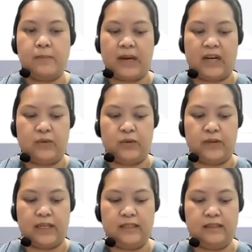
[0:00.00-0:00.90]

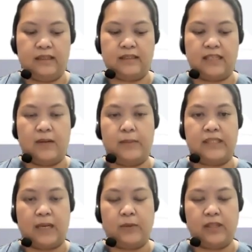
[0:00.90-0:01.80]
Pyruvate is then
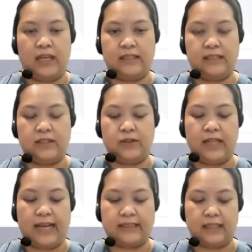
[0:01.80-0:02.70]
metabolized into
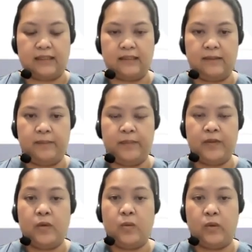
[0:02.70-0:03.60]
lactate
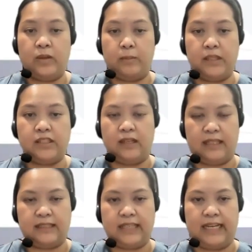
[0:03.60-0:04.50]
with much
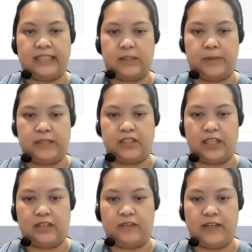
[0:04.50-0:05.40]
less ATP
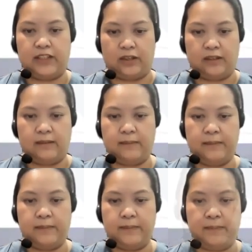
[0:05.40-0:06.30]
generation.
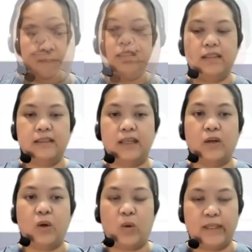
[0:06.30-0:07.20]
Now,
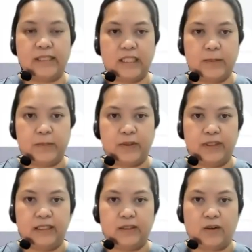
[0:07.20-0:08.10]
going deeper
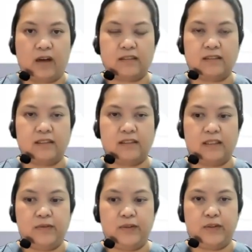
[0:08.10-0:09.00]
into oxygen
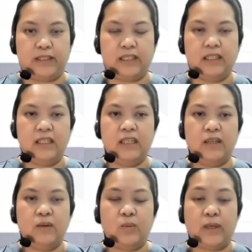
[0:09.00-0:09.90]
delivery,
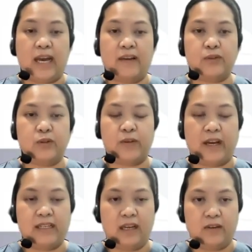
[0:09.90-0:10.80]
we have to
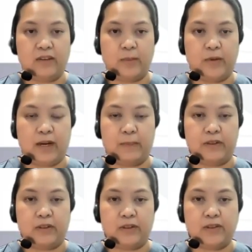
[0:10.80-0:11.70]
find out the
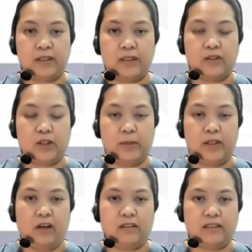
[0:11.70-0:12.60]
parameters that
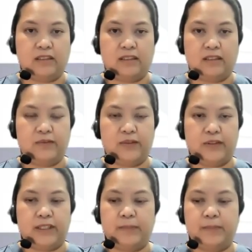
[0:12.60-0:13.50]
determine oxygen
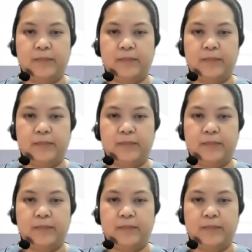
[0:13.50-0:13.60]
delivery.